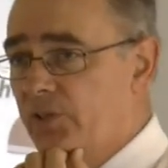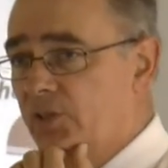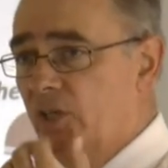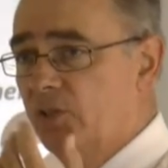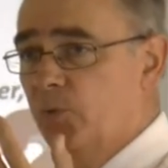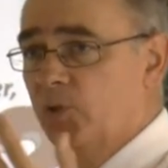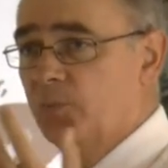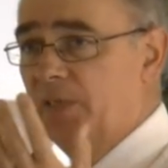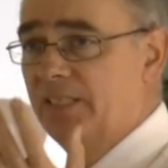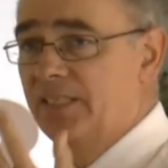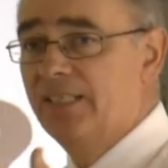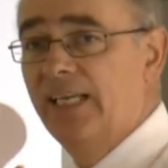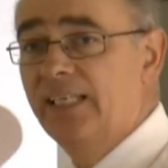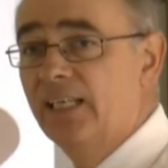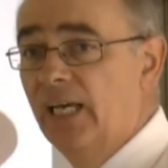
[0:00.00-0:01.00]
Here's what's being
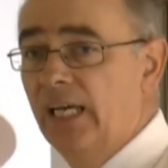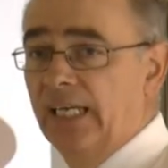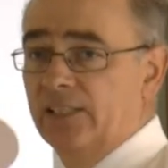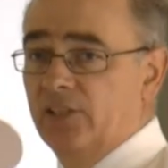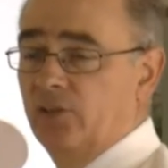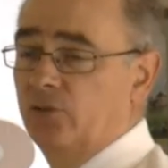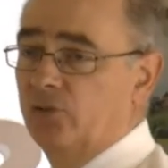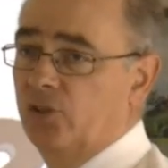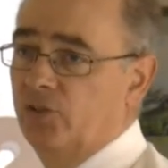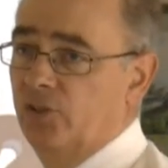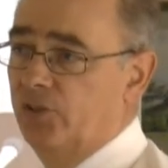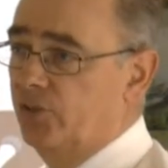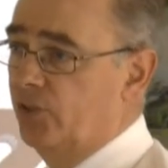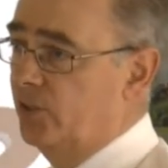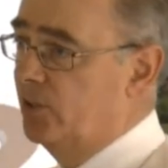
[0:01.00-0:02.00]
said to those
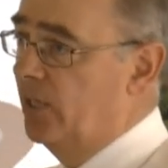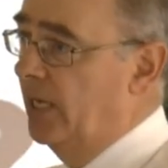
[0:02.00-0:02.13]
Christians